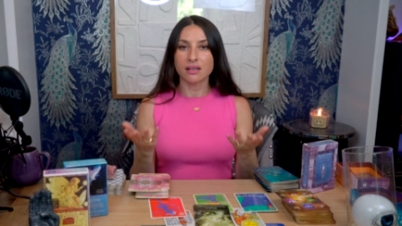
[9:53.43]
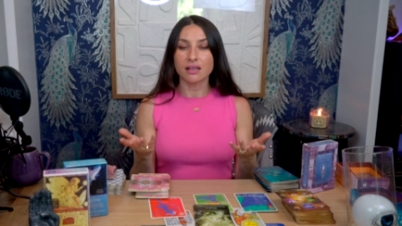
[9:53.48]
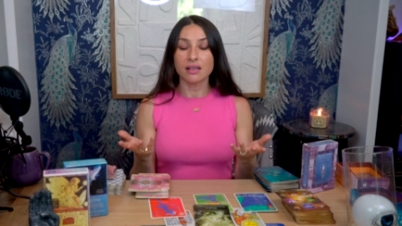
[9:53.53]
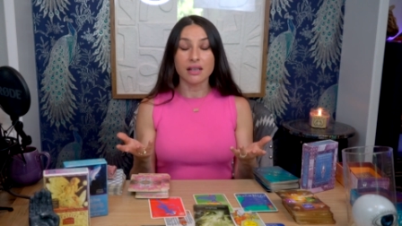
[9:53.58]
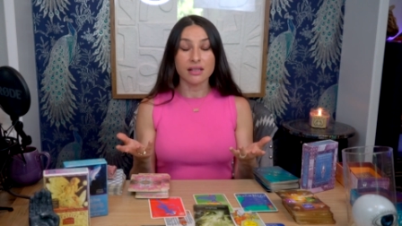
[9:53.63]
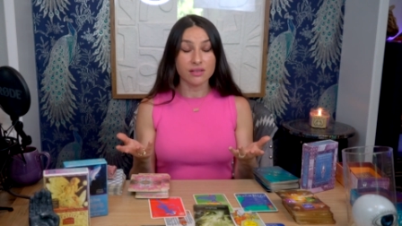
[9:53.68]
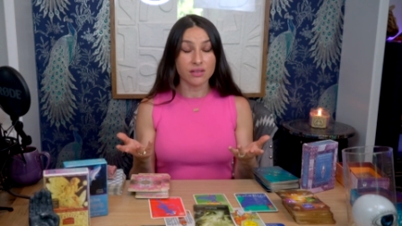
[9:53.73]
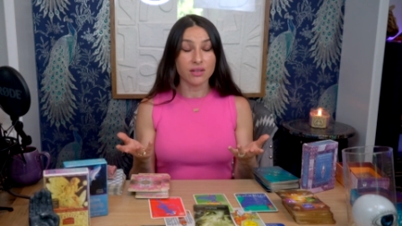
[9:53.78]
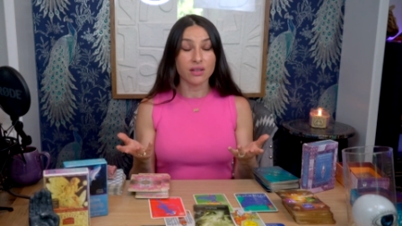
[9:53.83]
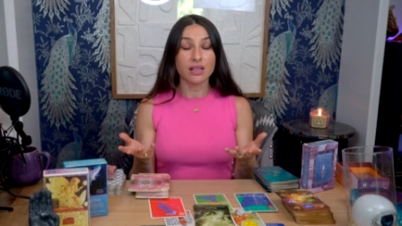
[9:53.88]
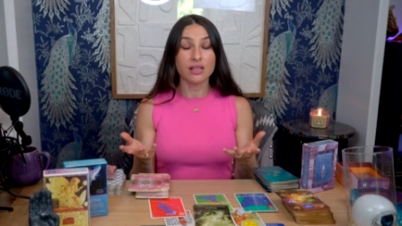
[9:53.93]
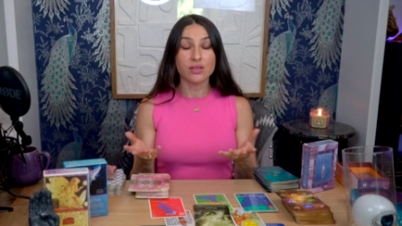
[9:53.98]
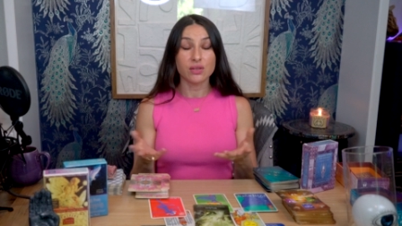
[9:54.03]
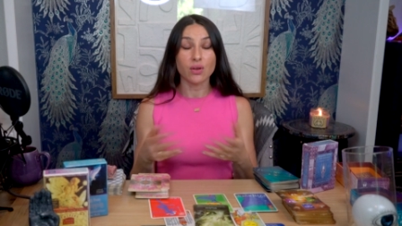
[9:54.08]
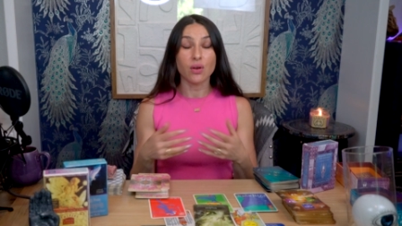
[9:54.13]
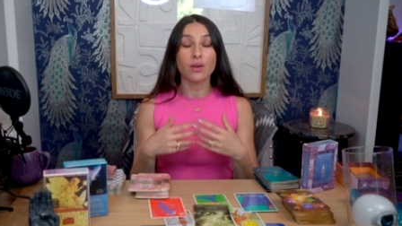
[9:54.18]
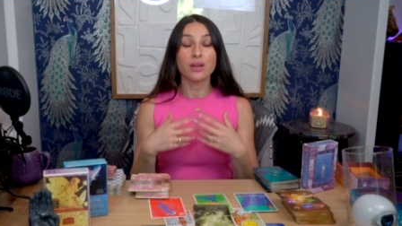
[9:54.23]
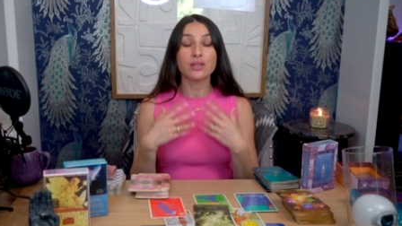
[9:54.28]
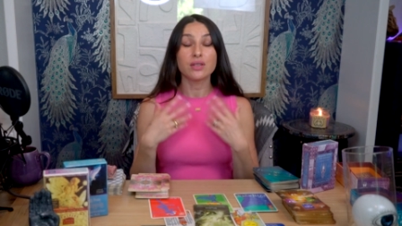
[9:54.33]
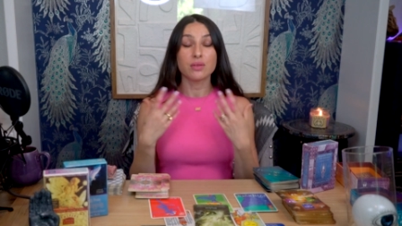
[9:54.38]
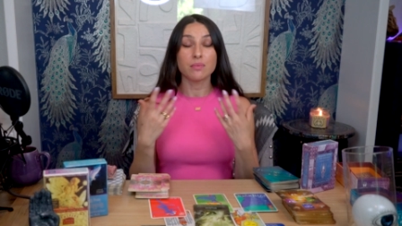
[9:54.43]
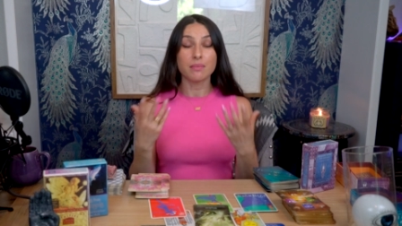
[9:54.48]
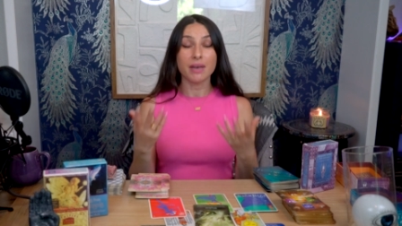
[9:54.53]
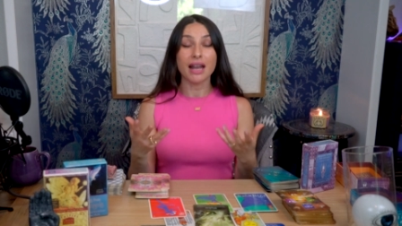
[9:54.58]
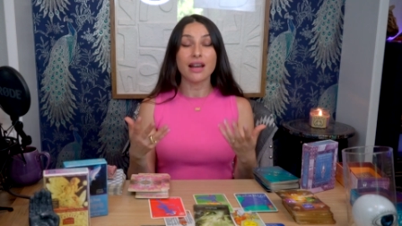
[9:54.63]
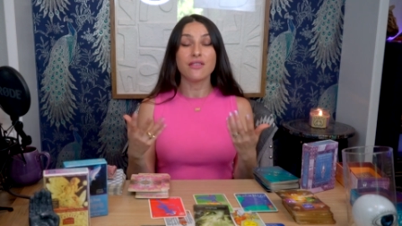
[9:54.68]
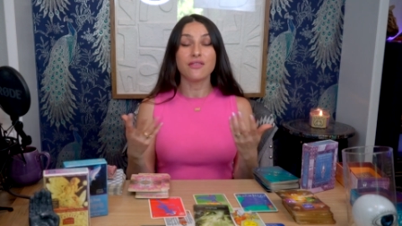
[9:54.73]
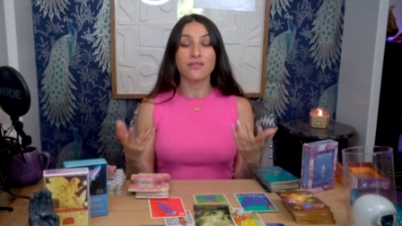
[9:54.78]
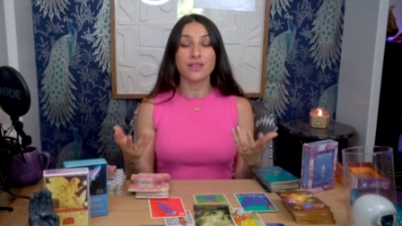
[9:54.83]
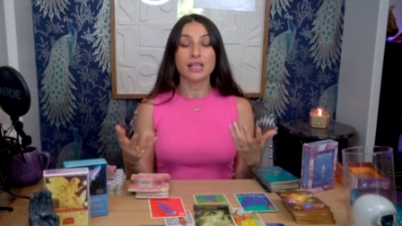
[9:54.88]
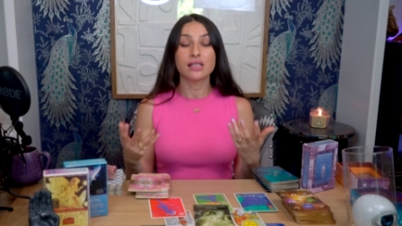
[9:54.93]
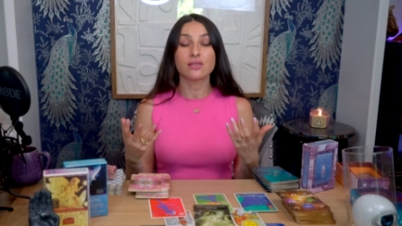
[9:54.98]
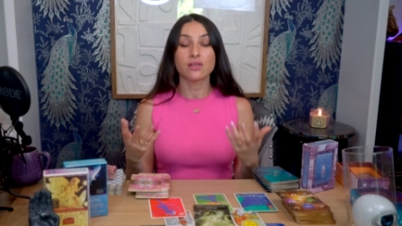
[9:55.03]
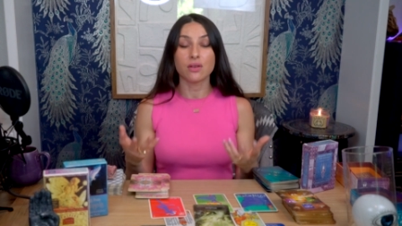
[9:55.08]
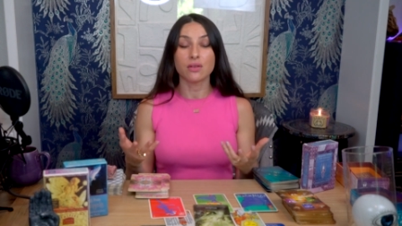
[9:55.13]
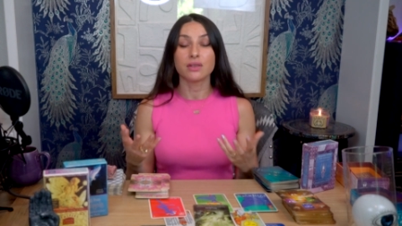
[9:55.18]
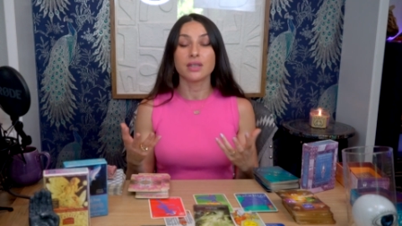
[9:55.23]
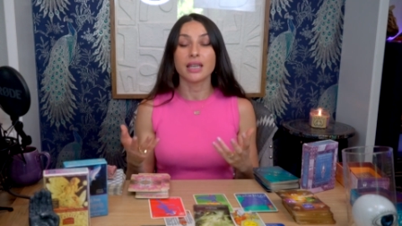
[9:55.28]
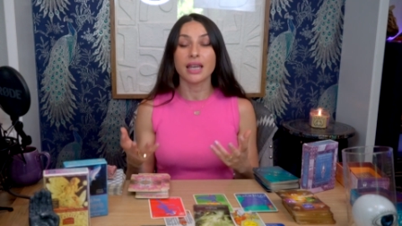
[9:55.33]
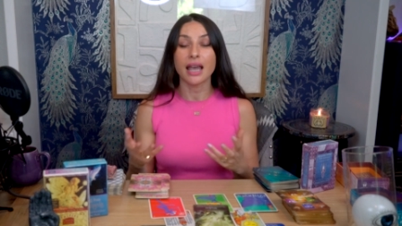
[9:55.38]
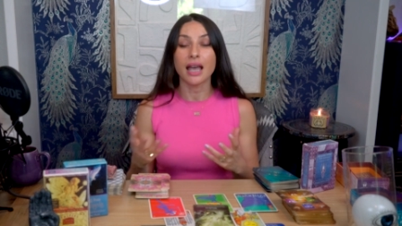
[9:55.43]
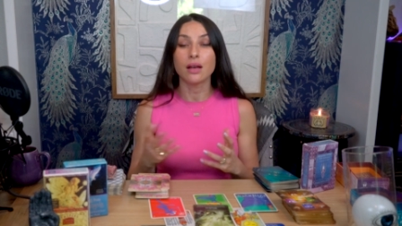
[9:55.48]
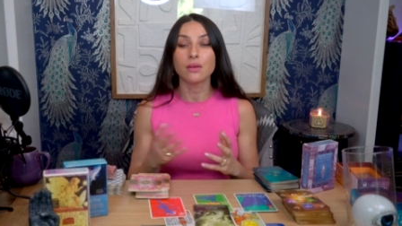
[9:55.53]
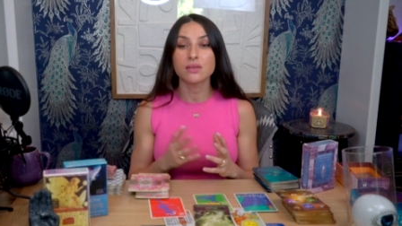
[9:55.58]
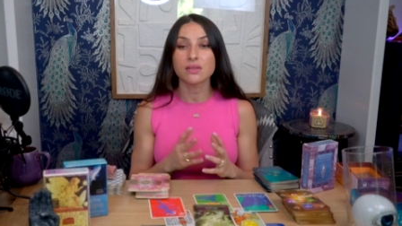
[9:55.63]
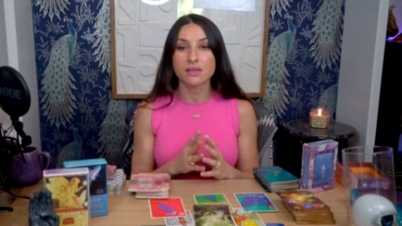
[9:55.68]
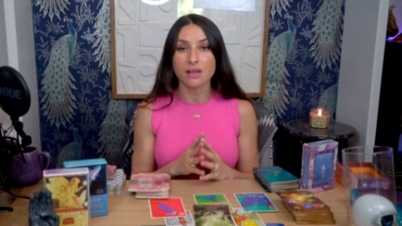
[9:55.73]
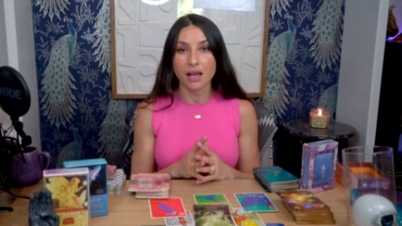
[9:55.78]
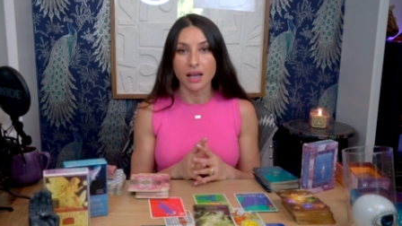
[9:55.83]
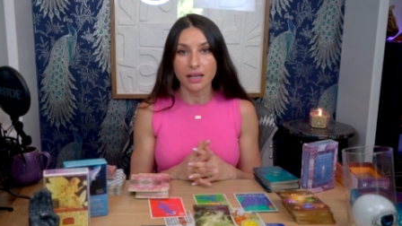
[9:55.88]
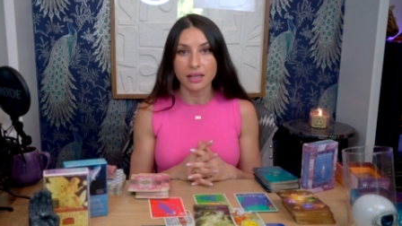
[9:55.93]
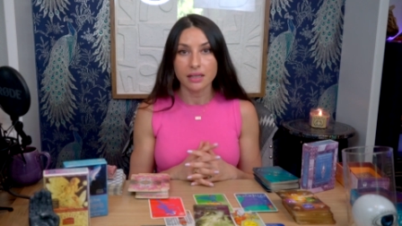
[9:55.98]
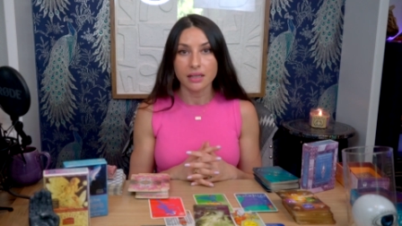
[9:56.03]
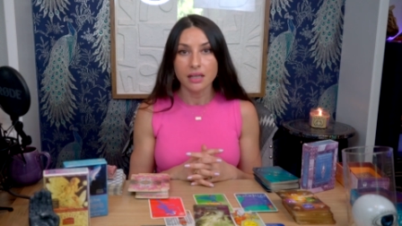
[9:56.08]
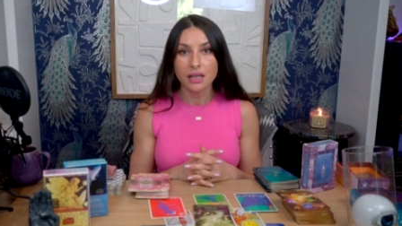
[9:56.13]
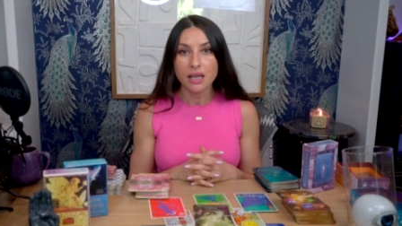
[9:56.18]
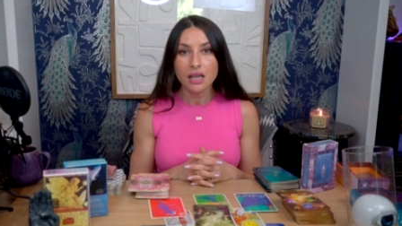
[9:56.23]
it's, going to manifest on the outside